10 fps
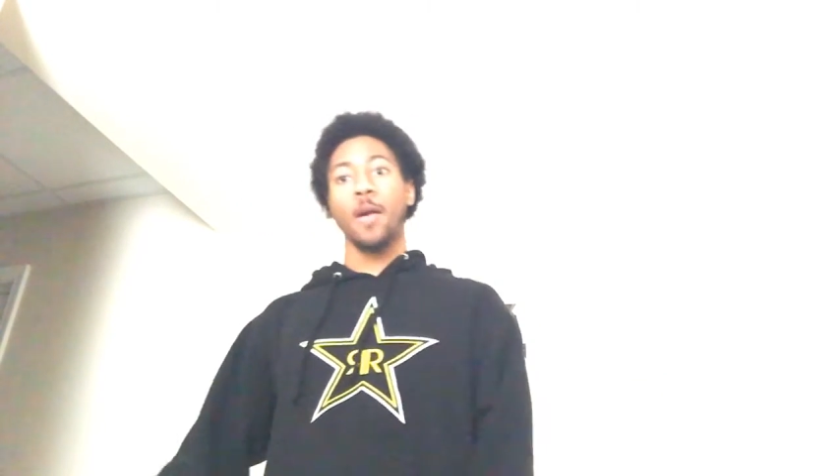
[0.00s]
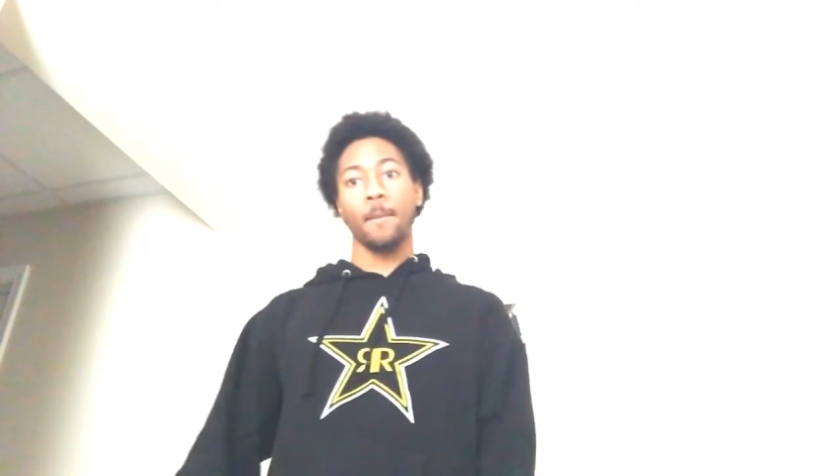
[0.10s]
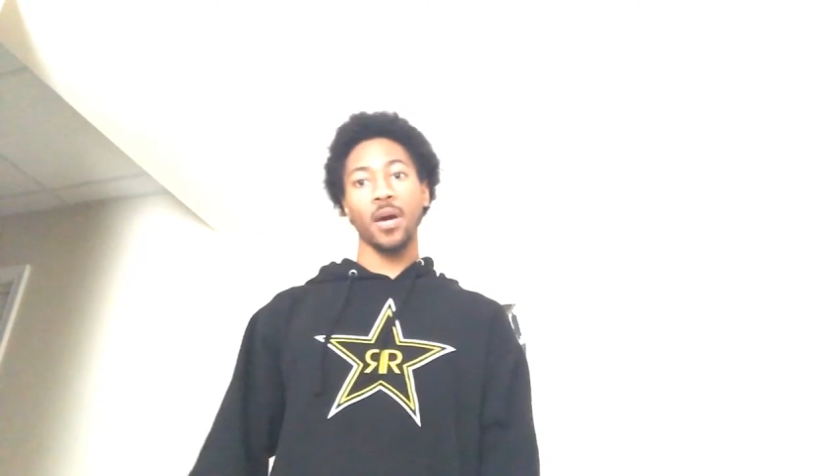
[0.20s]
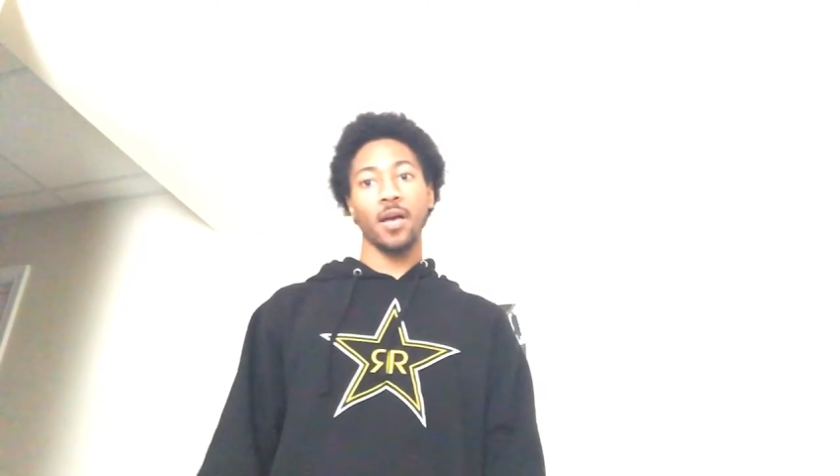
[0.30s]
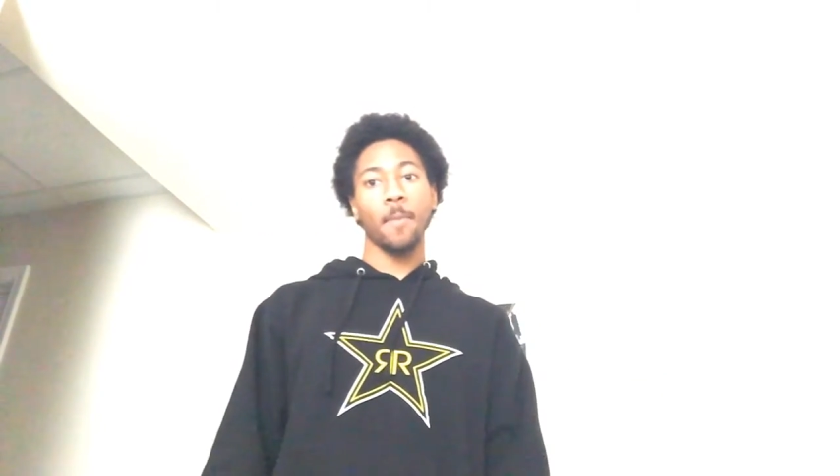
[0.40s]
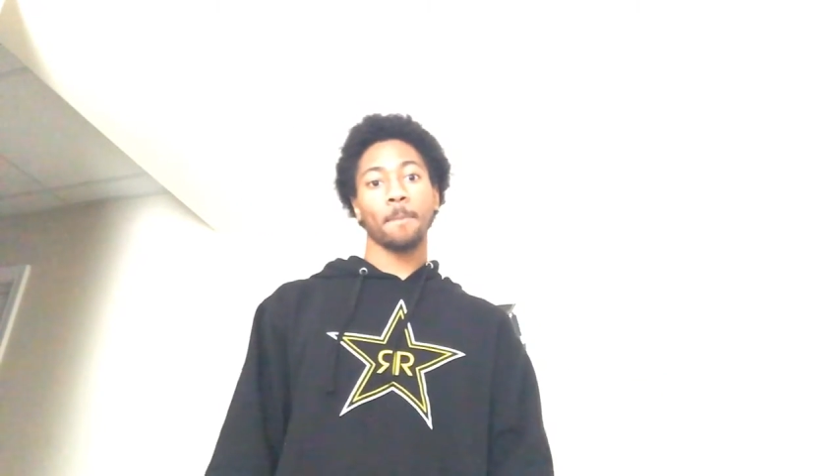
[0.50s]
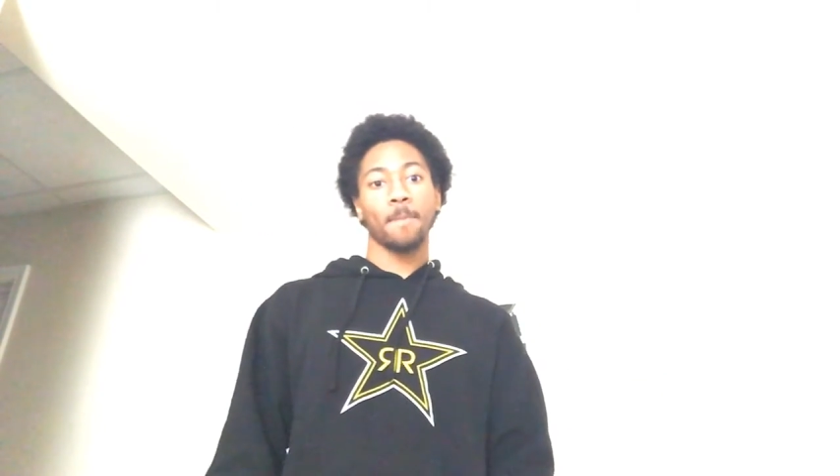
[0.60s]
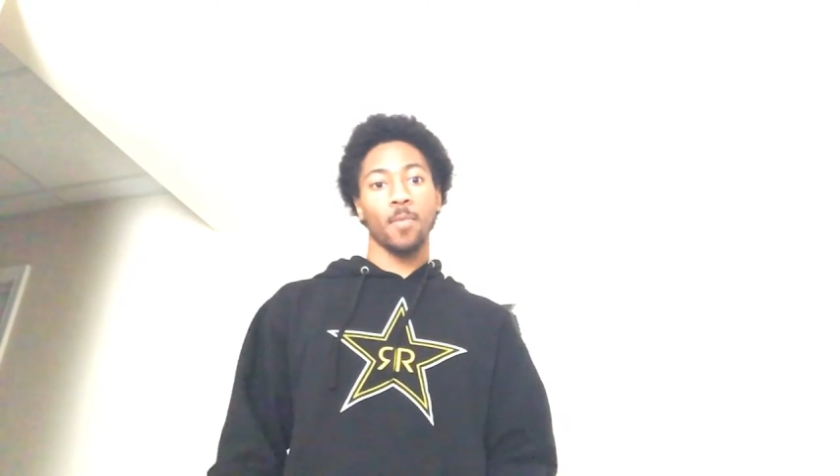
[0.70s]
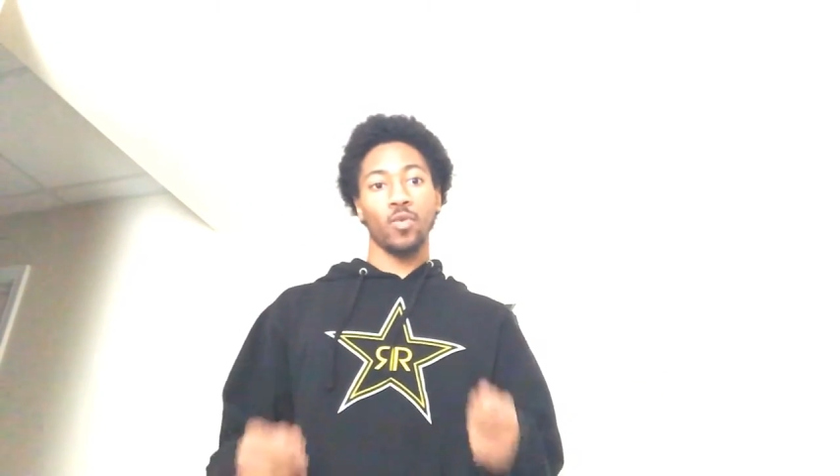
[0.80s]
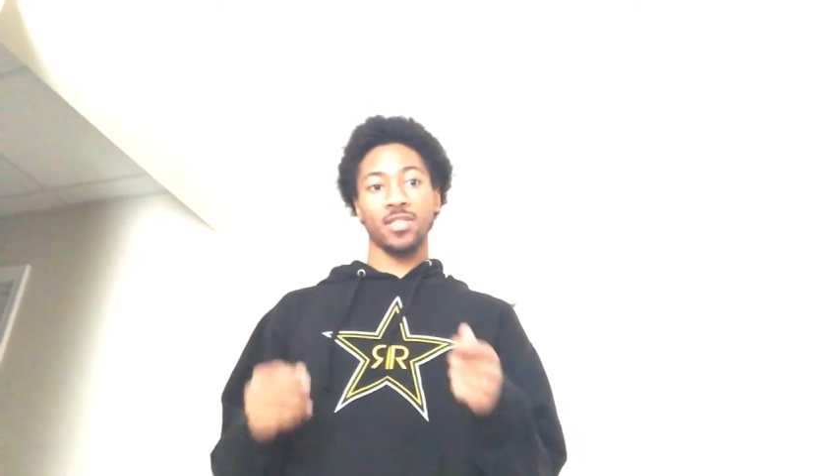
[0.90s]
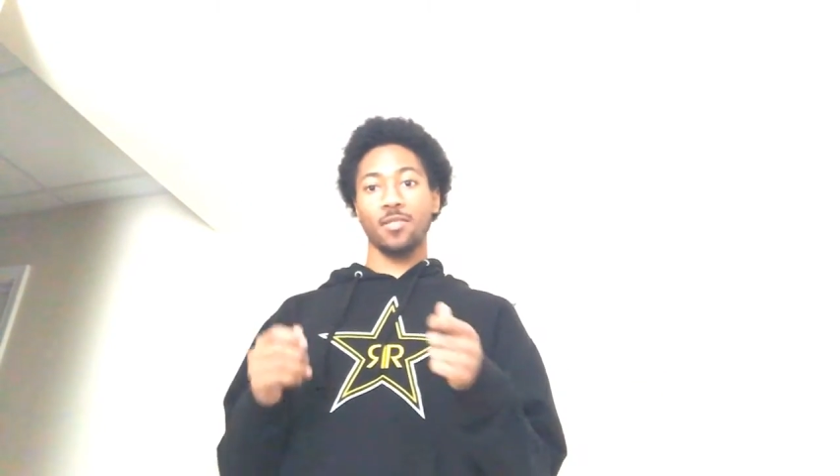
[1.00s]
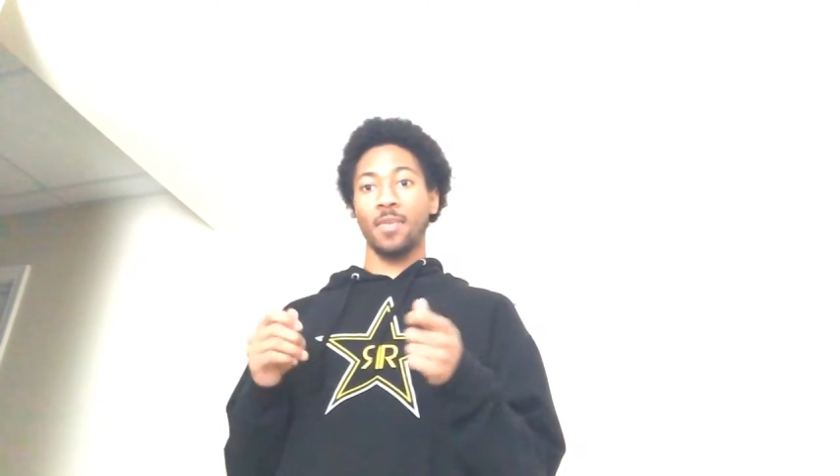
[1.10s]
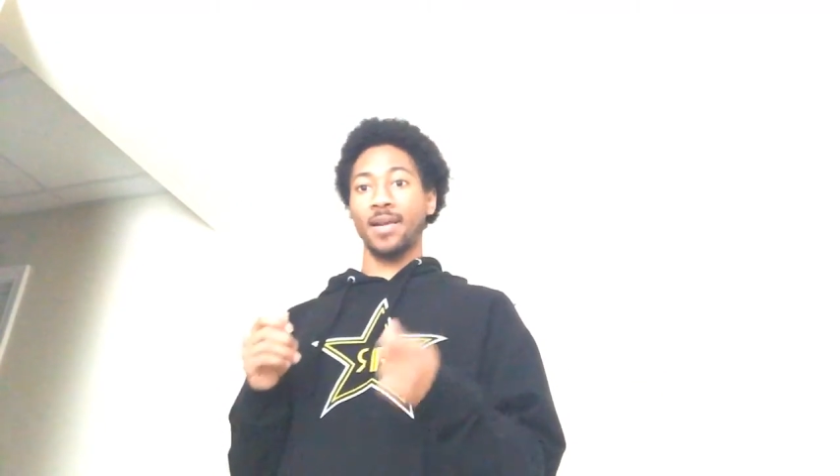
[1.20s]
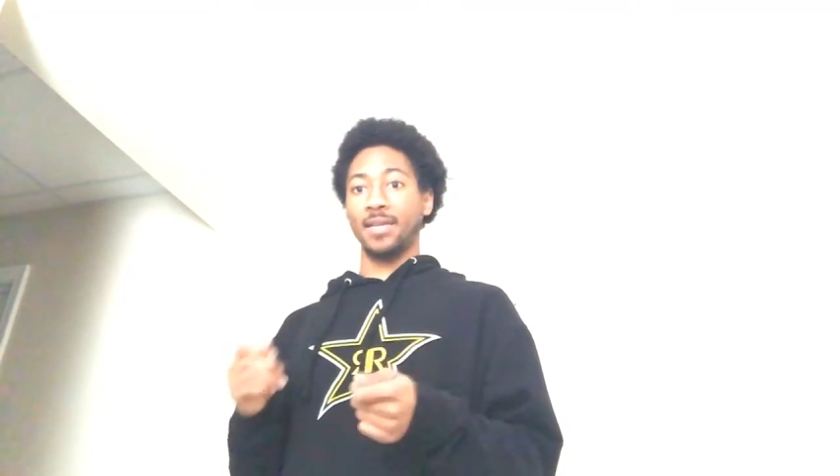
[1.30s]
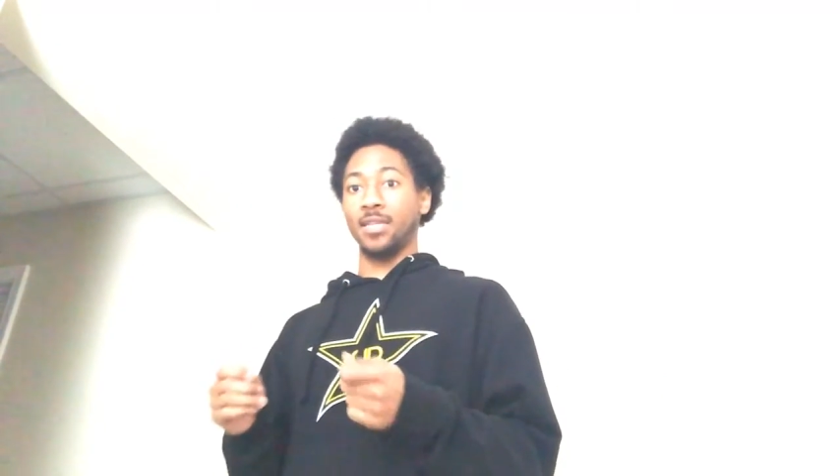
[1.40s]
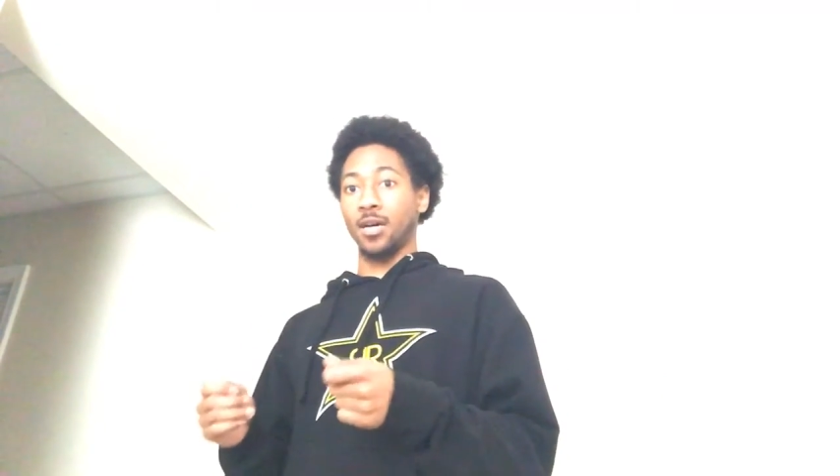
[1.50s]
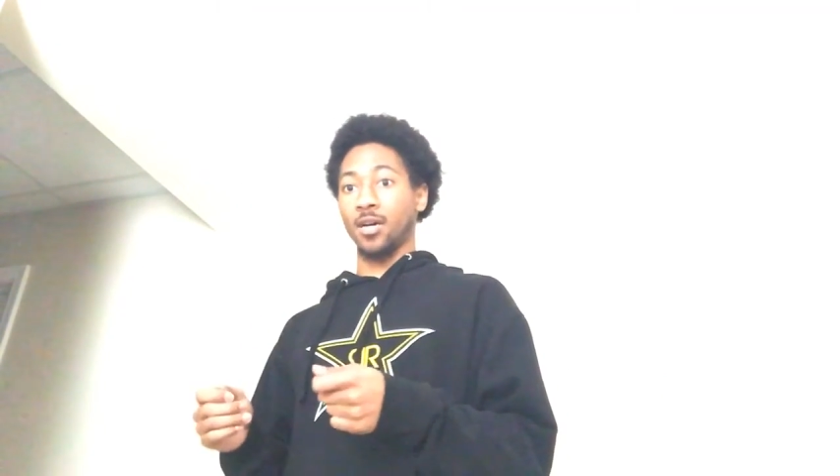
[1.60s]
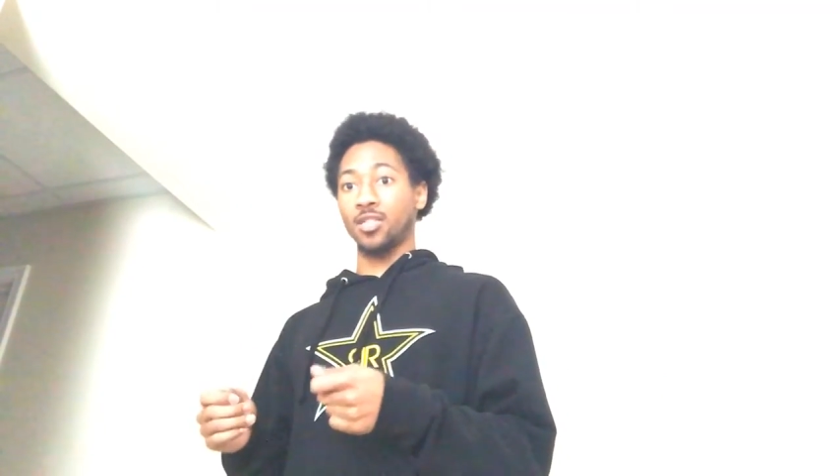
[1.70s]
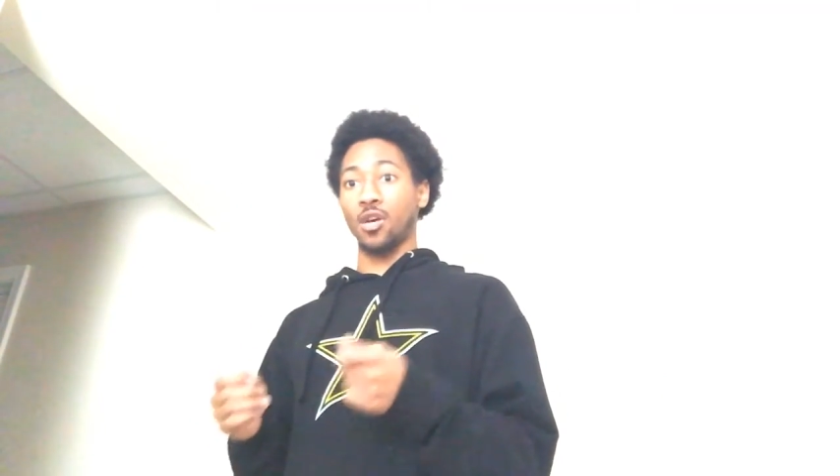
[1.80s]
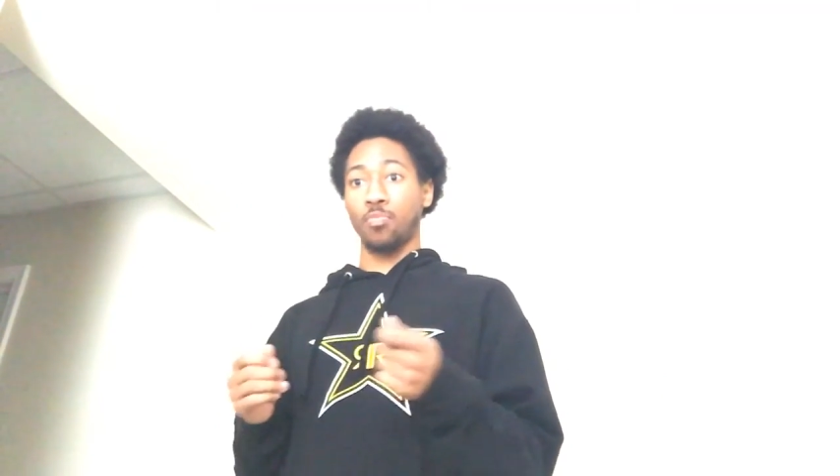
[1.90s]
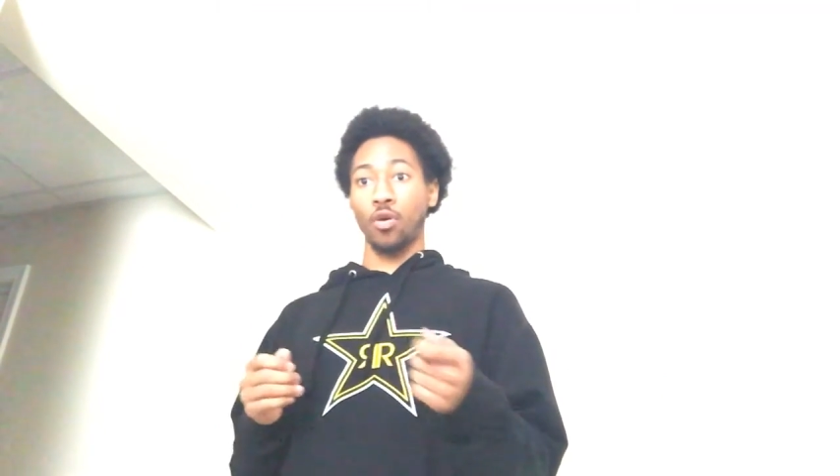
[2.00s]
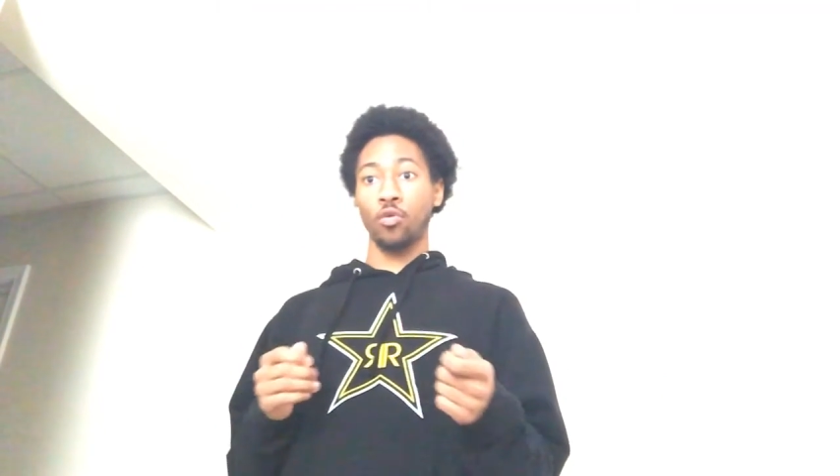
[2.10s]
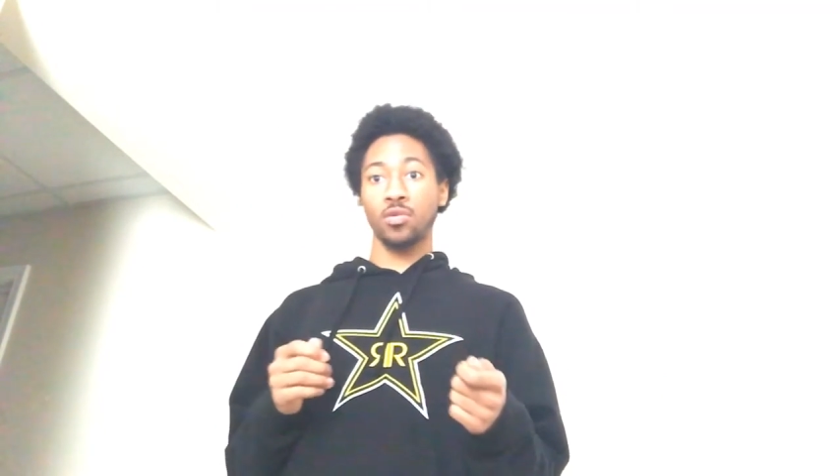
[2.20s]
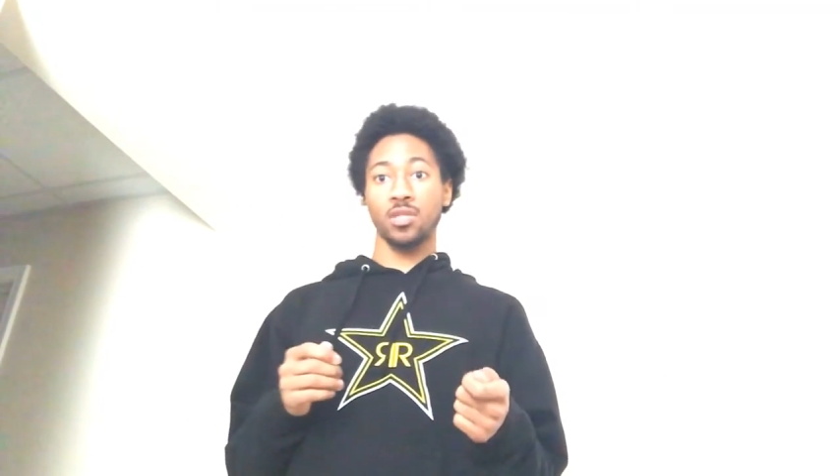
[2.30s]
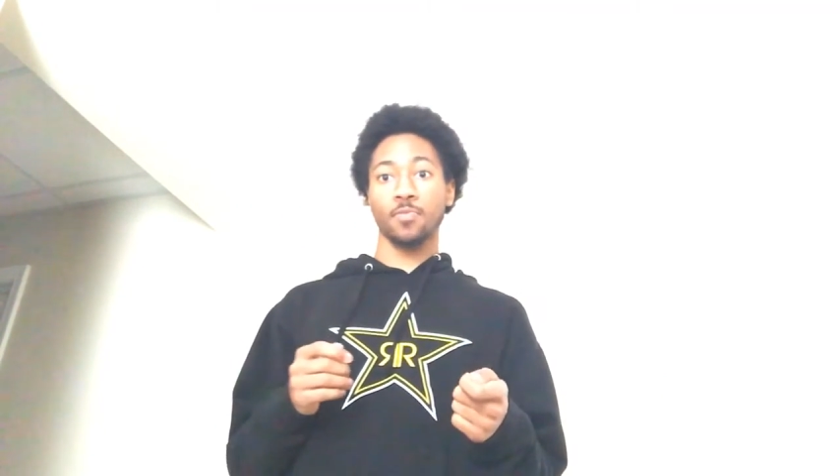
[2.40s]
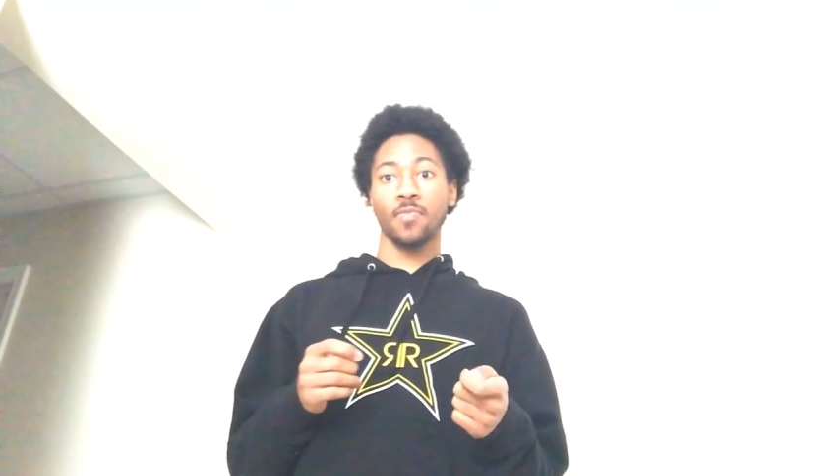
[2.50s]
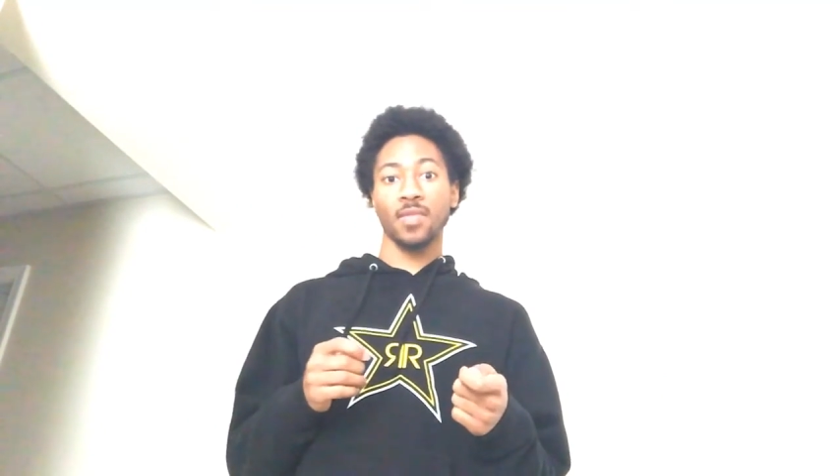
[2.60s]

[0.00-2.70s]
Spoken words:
But when somebody does approach